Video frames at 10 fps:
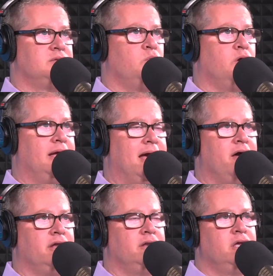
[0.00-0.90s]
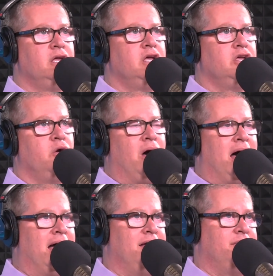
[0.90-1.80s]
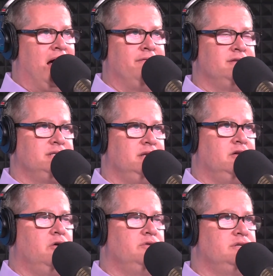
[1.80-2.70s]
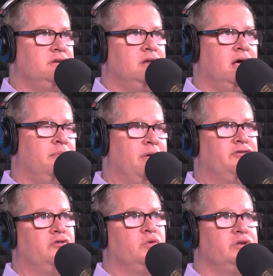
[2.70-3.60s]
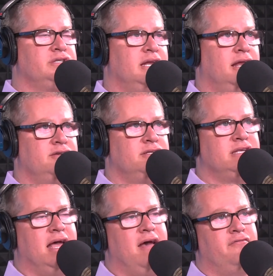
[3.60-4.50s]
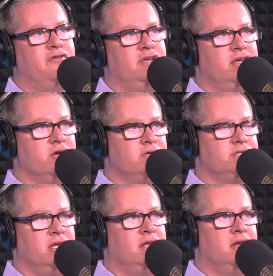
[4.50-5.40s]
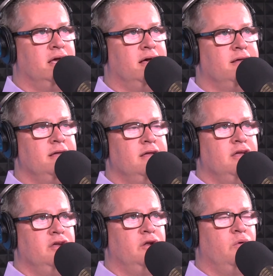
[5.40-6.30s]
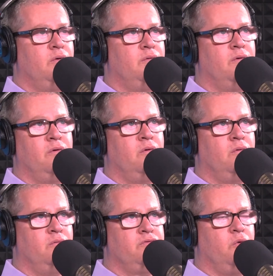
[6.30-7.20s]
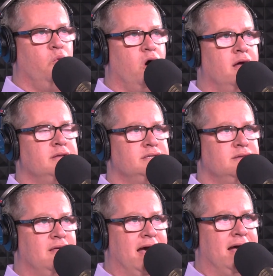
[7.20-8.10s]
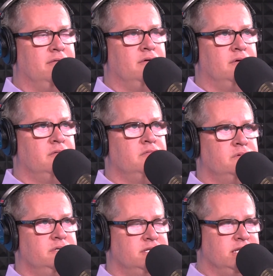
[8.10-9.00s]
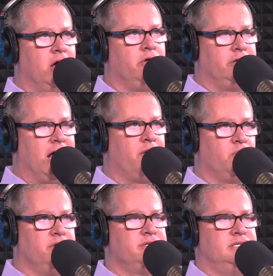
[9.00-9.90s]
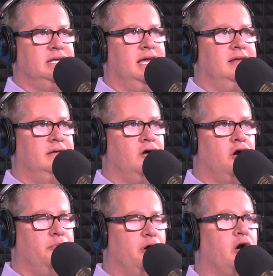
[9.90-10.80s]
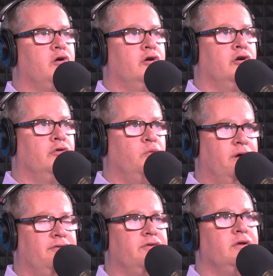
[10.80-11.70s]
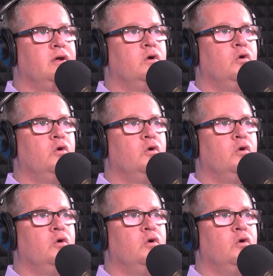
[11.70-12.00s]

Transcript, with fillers: doesn't work out. And you know, I obviously coach and uh, mentor real estate agents. I have for years, and uh, you know, the ones that uh, sell a lot of real estate are partnered with